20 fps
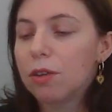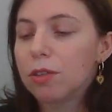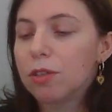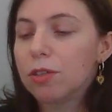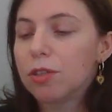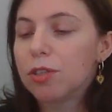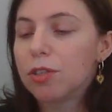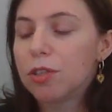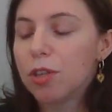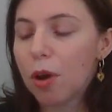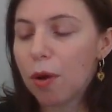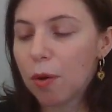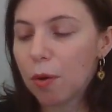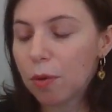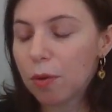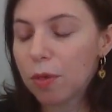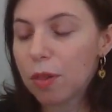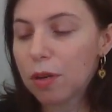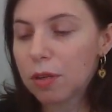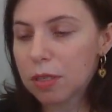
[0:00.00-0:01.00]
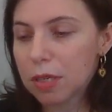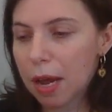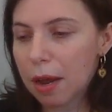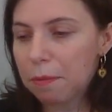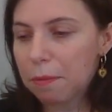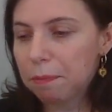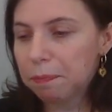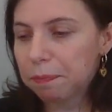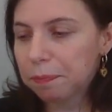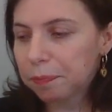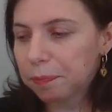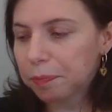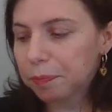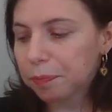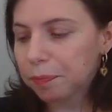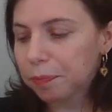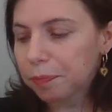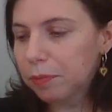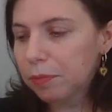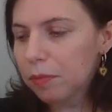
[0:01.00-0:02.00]
So there's that.
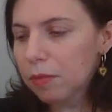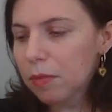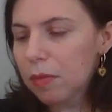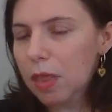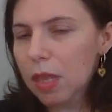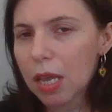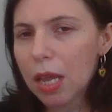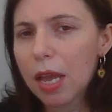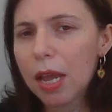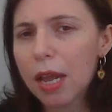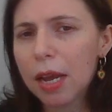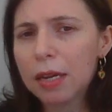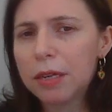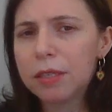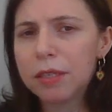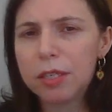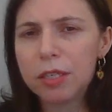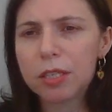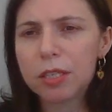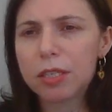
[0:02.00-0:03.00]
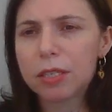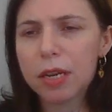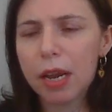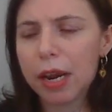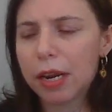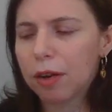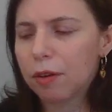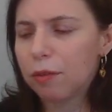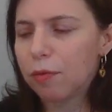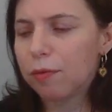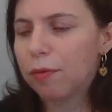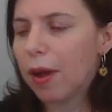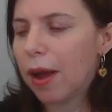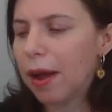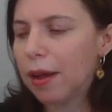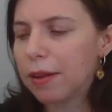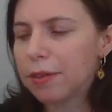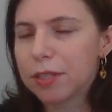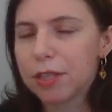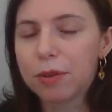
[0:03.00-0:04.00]
And just kind of
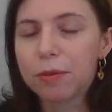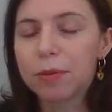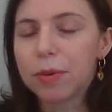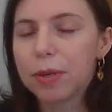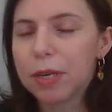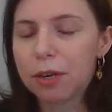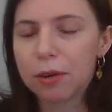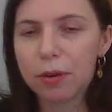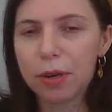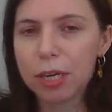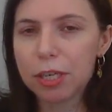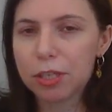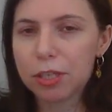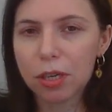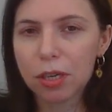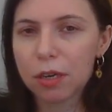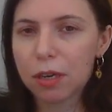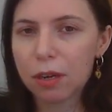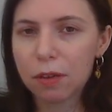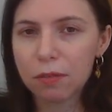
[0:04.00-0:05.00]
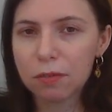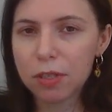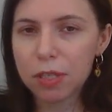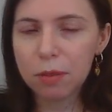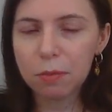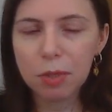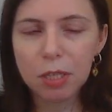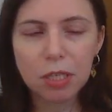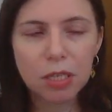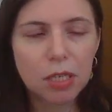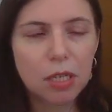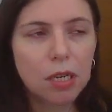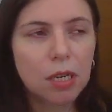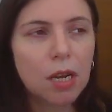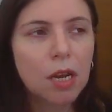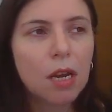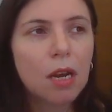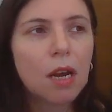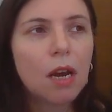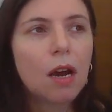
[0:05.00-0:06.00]
as the reiteration of CBT,
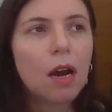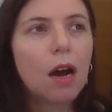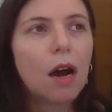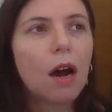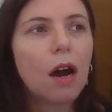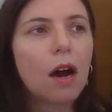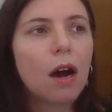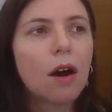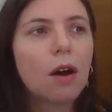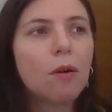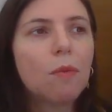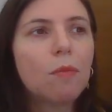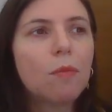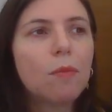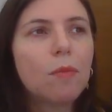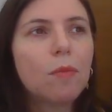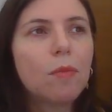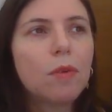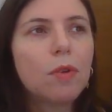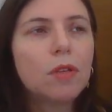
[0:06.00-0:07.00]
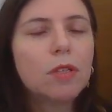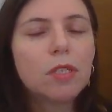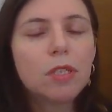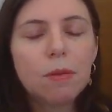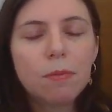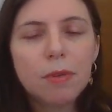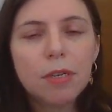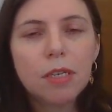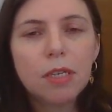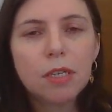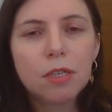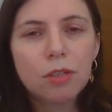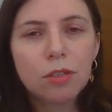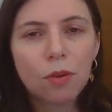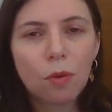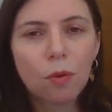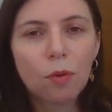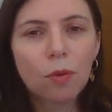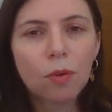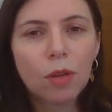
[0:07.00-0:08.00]
CBT is
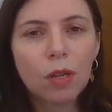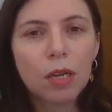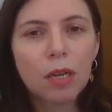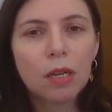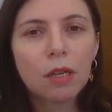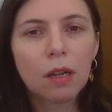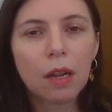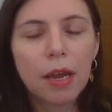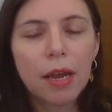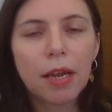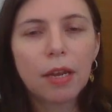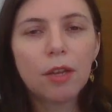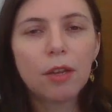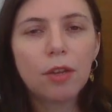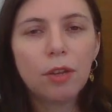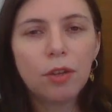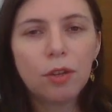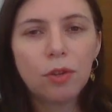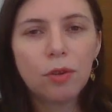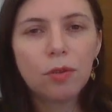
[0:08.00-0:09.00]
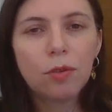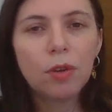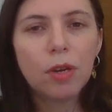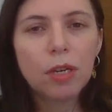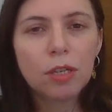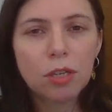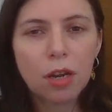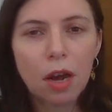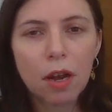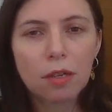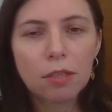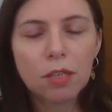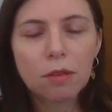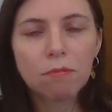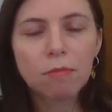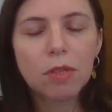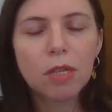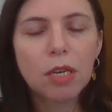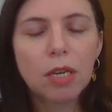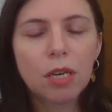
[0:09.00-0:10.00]
only like you get taught
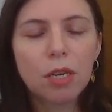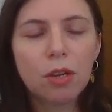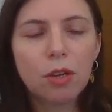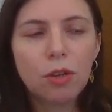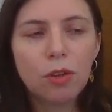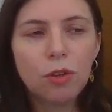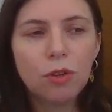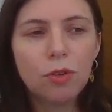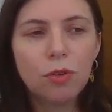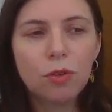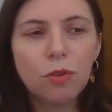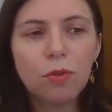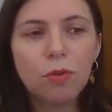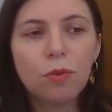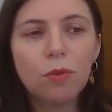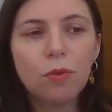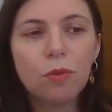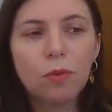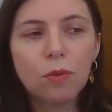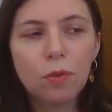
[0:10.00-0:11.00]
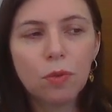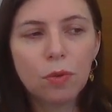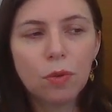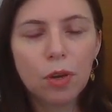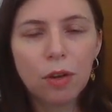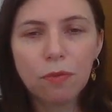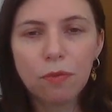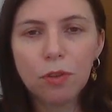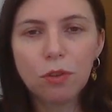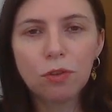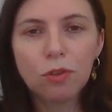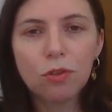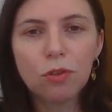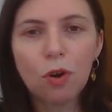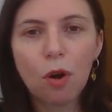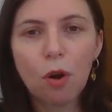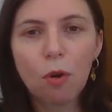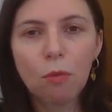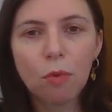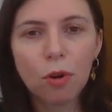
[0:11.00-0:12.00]
something, if you do the
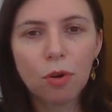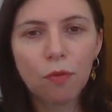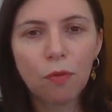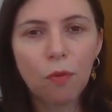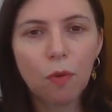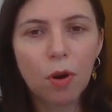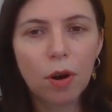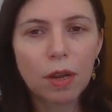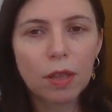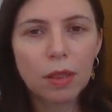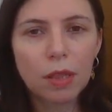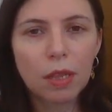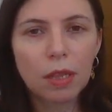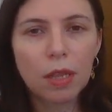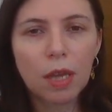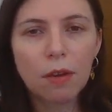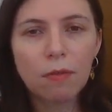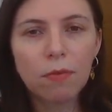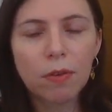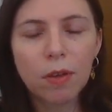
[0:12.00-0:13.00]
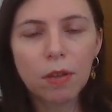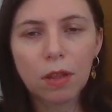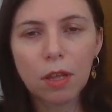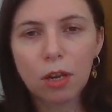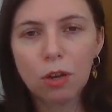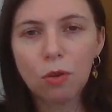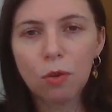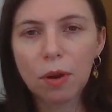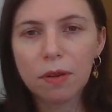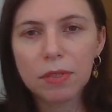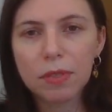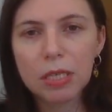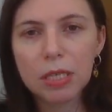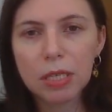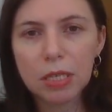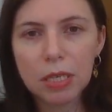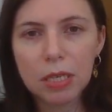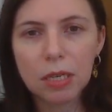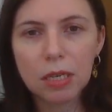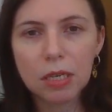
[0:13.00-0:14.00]
homework for it, then they feel that you have
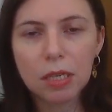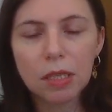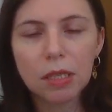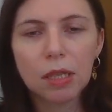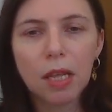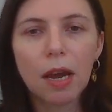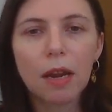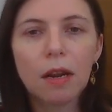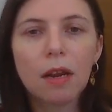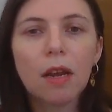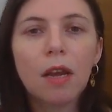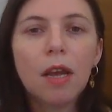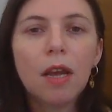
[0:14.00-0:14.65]
succeeded in that.